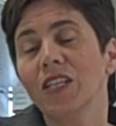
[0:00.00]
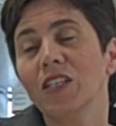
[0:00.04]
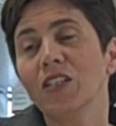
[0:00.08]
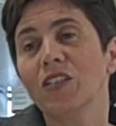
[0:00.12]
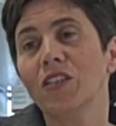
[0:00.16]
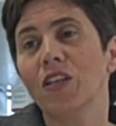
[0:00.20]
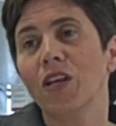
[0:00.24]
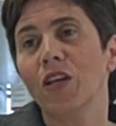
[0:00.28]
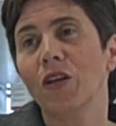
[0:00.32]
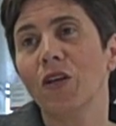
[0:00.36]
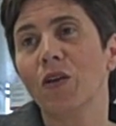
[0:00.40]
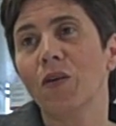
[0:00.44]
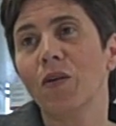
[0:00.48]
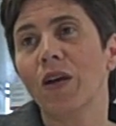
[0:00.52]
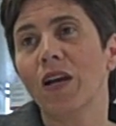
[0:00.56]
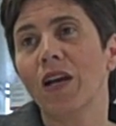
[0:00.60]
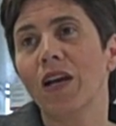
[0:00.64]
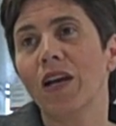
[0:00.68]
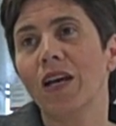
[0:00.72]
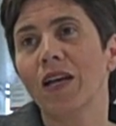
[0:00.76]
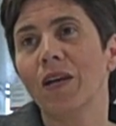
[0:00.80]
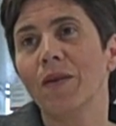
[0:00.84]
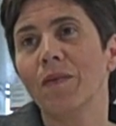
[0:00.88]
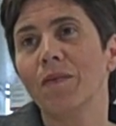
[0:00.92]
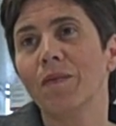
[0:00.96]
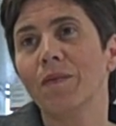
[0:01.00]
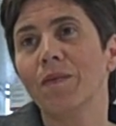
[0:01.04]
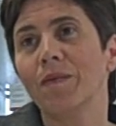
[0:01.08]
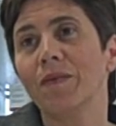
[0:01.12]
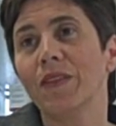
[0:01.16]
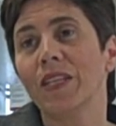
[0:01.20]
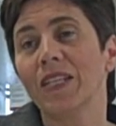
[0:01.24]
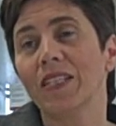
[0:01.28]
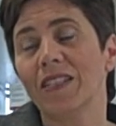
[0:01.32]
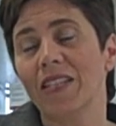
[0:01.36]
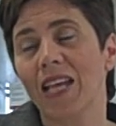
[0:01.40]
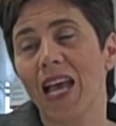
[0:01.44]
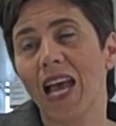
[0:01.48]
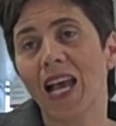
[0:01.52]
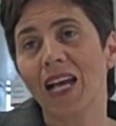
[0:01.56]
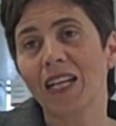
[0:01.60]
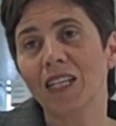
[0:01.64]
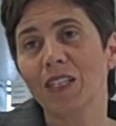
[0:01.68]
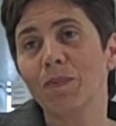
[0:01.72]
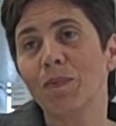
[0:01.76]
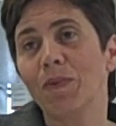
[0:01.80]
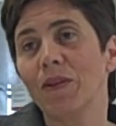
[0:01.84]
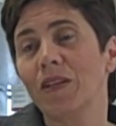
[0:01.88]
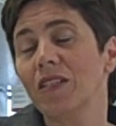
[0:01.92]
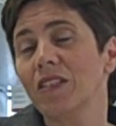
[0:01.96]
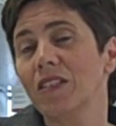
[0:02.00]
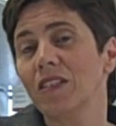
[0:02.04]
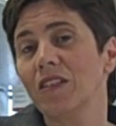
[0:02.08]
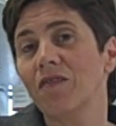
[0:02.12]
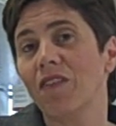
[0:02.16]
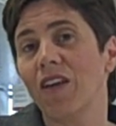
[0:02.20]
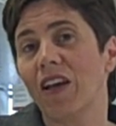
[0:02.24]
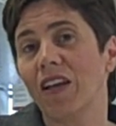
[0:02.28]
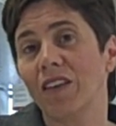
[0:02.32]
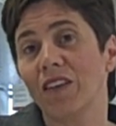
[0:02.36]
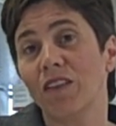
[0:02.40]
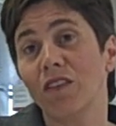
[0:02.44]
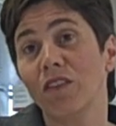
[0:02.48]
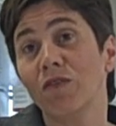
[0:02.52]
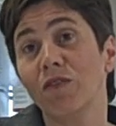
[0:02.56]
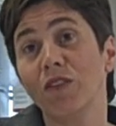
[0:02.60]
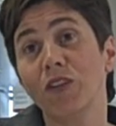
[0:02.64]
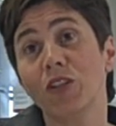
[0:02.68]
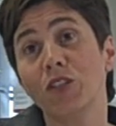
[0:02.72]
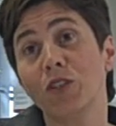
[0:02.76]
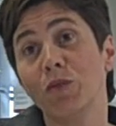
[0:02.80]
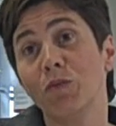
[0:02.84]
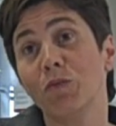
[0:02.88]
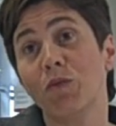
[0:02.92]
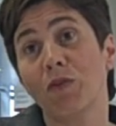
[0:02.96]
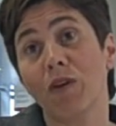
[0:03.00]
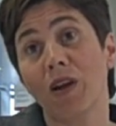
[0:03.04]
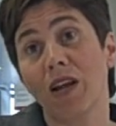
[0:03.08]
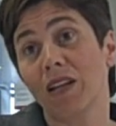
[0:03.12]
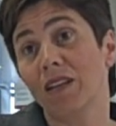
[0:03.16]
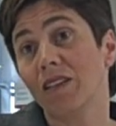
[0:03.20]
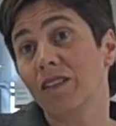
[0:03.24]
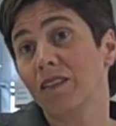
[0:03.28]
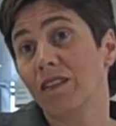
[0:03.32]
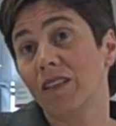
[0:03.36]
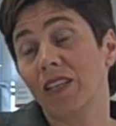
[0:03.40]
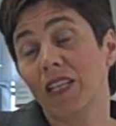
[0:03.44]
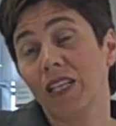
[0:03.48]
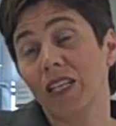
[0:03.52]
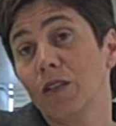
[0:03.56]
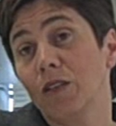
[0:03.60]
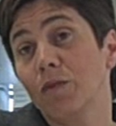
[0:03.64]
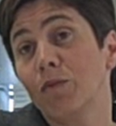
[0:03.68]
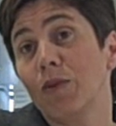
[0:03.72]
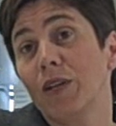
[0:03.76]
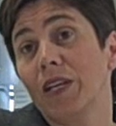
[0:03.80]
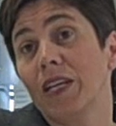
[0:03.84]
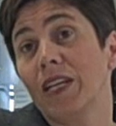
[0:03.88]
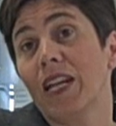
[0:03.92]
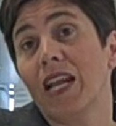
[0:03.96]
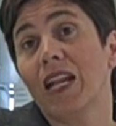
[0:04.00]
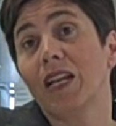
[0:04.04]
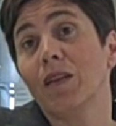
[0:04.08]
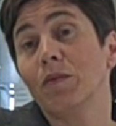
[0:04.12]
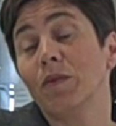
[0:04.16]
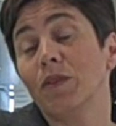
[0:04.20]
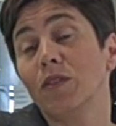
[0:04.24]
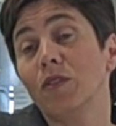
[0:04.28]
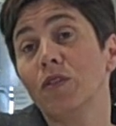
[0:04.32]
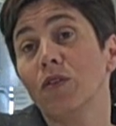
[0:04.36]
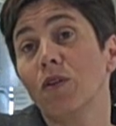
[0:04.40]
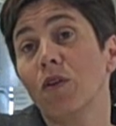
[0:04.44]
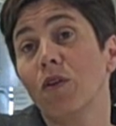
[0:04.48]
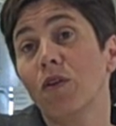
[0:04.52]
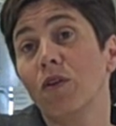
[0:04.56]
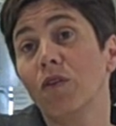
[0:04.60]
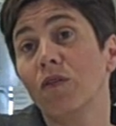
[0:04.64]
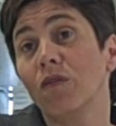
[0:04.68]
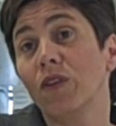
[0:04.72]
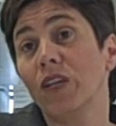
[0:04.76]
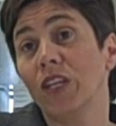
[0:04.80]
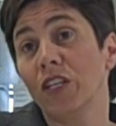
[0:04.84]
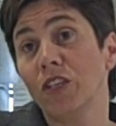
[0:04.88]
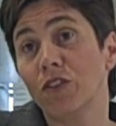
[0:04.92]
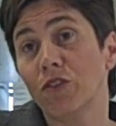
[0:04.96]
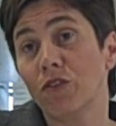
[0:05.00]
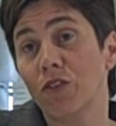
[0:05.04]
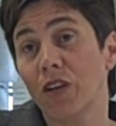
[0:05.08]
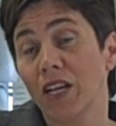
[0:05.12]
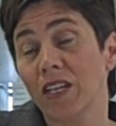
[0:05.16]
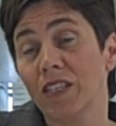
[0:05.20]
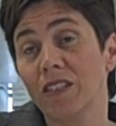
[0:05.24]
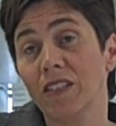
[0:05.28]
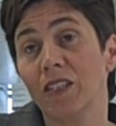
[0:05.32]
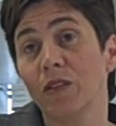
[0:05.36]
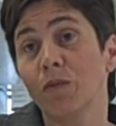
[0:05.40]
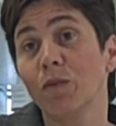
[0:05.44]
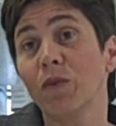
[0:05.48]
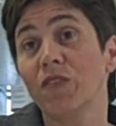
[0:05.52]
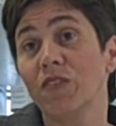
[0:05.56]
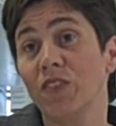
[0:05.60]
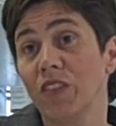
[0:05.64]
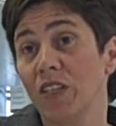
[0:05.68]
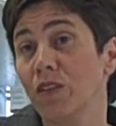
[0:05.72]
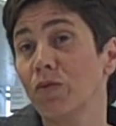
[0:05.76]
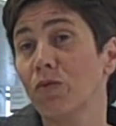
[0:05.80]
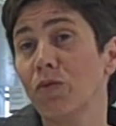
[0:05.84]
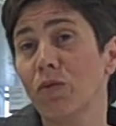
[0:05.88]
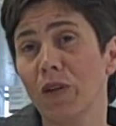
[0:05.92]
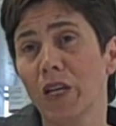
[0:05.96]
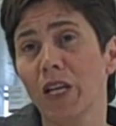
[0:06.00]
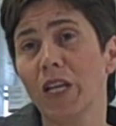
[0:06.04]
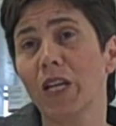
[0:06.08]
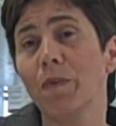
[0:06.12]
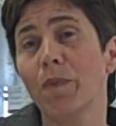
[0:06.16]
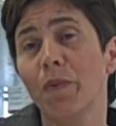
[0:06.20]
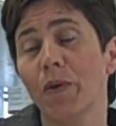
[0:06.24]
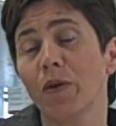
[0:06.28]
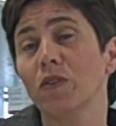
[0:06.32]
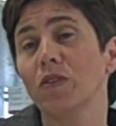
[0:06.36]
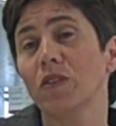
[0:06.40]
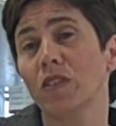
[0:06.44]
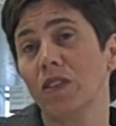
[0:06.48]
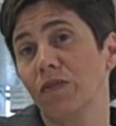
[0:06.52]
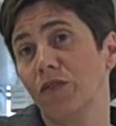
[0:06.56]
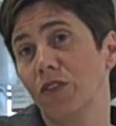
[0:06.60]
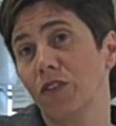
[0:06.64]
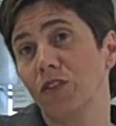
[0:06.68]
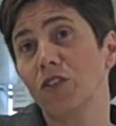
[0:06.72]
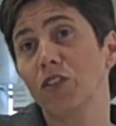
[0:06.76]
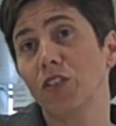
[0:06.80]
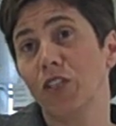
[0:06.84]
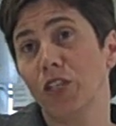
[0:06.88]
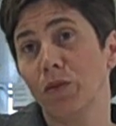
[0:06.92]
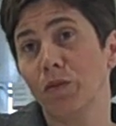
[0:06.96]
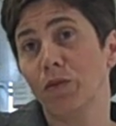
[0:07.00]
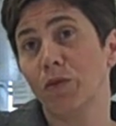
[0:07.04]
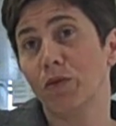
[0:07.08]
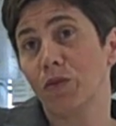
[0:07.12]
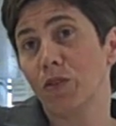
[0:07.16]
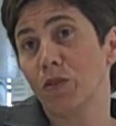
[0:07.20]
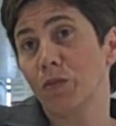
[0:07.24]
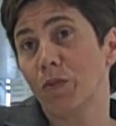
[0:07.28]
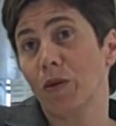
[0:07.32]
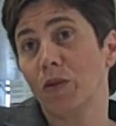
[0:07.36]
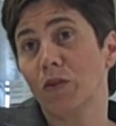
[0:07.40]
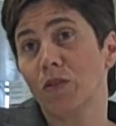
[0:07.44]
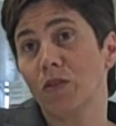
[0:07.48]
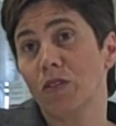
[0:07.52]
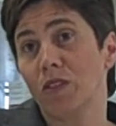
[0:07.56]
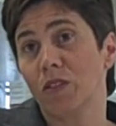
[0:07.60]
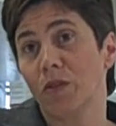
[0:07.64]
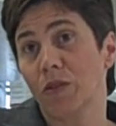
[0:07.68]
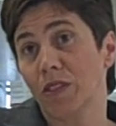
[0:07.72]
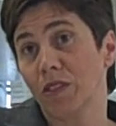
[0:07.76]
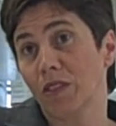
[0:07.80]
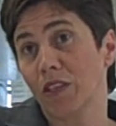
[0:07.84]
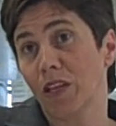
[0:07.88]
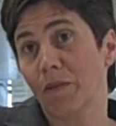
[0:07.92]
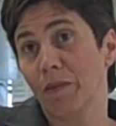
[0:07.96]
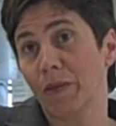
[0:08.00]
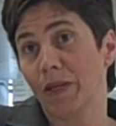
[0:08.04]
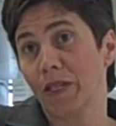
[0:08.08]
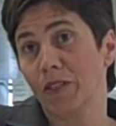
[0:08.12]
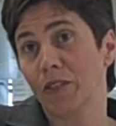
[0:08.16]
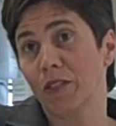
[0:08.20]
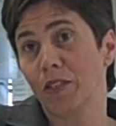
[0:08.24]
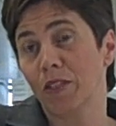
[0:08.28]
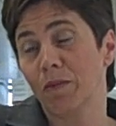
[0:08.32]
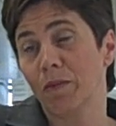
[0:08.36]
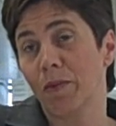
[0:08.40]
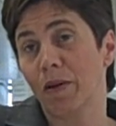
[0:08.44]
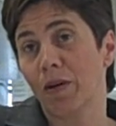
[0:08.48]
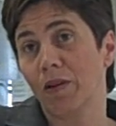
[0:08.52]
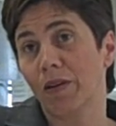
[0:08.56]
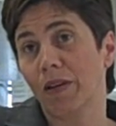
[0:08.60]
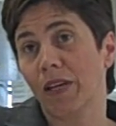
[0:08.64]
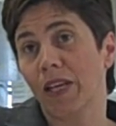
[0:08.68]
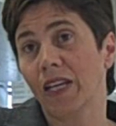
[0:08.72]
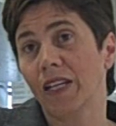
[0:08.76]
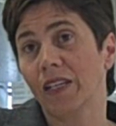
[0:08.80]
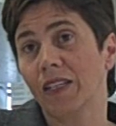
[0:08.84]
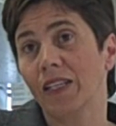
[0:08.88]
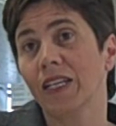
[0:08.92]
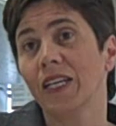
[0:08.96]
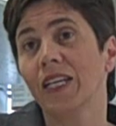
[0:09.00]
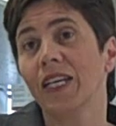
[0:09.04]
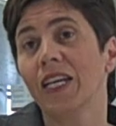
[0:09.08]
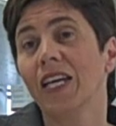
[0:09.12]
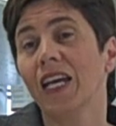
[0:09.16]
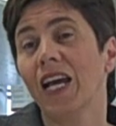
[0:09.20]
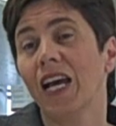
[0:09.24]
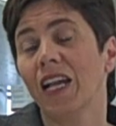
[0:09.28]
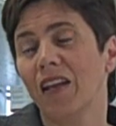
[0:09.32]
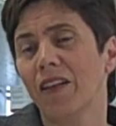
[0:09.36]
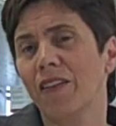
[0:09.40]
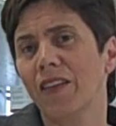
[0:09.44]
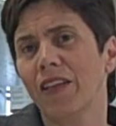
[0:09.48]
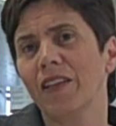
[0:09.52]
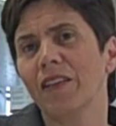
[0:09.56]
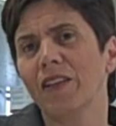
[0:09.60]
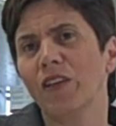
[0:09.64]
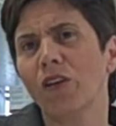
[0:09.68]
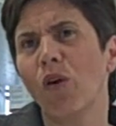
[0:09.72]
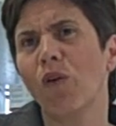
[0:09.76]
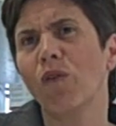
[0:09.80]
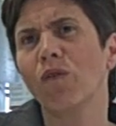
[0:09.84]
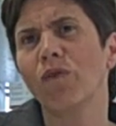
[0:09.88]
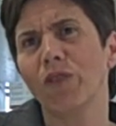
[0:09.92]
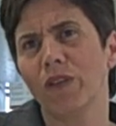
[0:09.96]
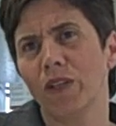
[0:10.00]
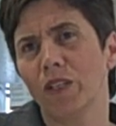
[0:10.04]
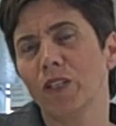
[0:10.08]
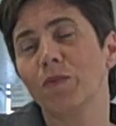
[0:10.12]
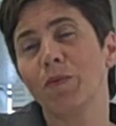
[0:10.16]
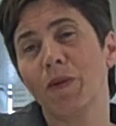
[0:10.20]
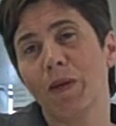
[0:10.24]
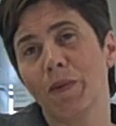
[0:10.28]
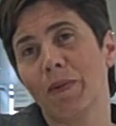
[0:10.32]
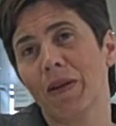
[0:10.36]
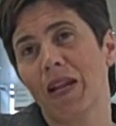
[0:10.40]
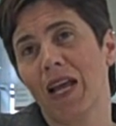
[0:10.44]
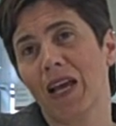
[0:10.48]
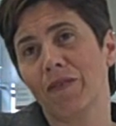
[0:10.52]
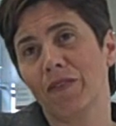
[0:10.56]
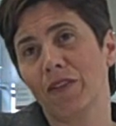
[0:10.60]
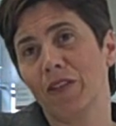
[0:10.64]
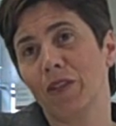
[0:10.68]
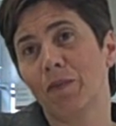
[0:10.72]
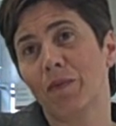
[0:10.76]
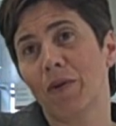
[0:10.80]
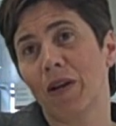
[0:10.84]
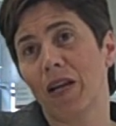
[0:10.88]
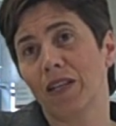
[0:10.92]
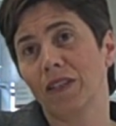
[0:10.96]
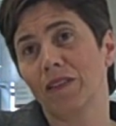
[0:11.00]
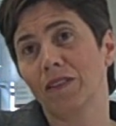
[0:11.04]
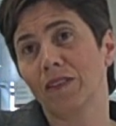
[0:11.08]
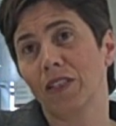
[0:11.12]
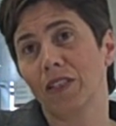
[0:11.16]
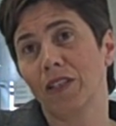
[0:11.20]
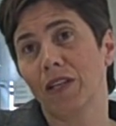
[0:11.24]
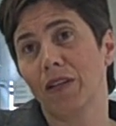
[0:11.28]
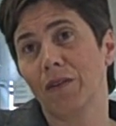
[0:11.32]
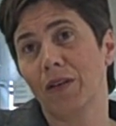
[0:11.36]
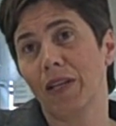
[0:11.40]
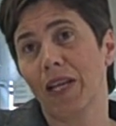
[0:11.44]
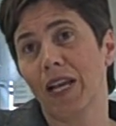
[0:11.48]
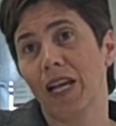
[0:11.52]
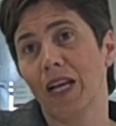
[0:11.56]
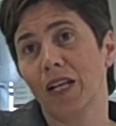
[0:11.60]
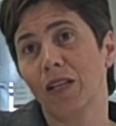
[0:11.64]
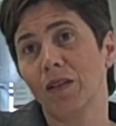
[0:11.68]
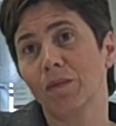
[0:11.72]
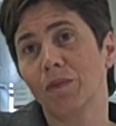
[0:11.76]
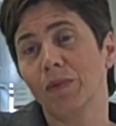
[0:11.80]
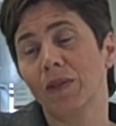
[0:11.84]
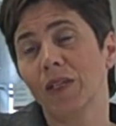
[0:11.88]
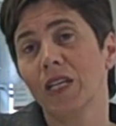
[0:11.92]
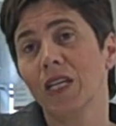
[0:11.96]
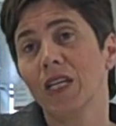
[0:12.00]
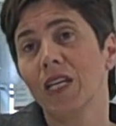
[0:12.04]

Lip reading: So there's that, plus the fact that the Virgin brand, I can bring an element of interest, and we've seen really positive consumer response to us coming into the market. And I think the confidence people have in the brand can only help.